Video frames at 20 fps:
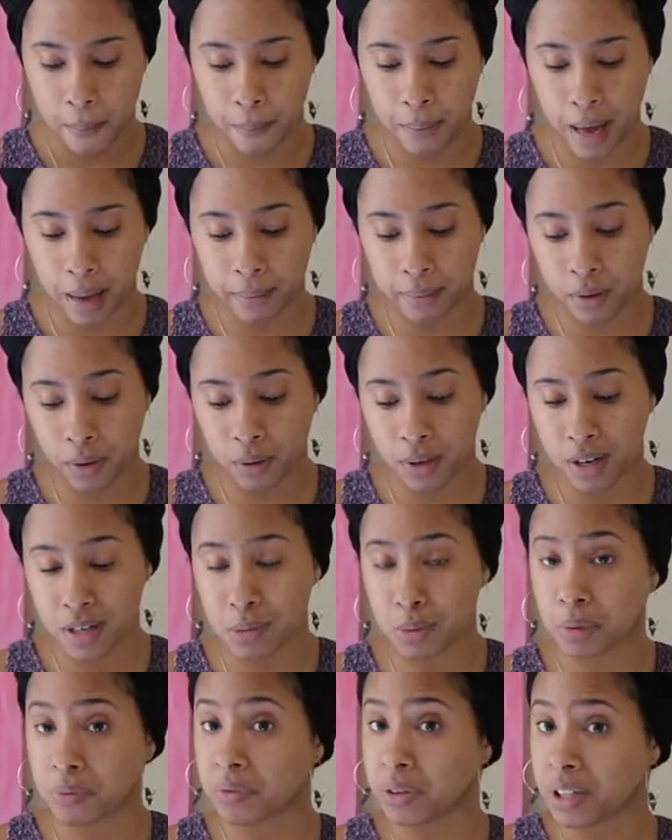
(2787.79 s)

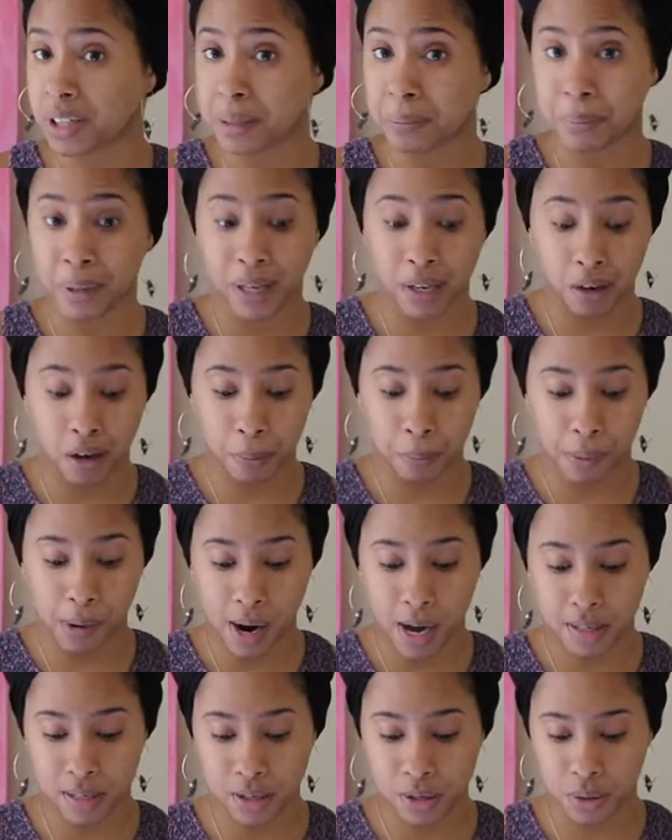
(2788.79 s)
Babylonians were really big on
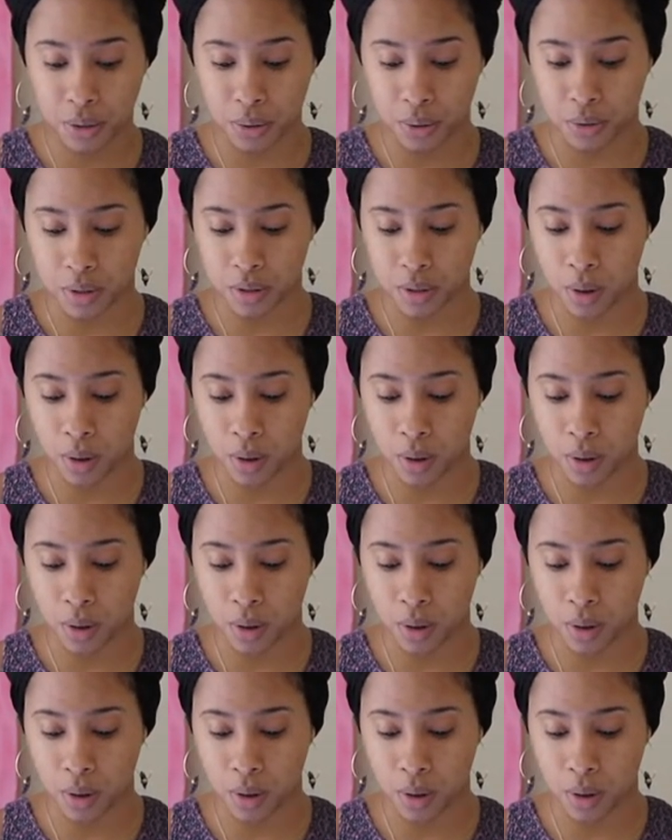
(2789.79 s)
prostitutes,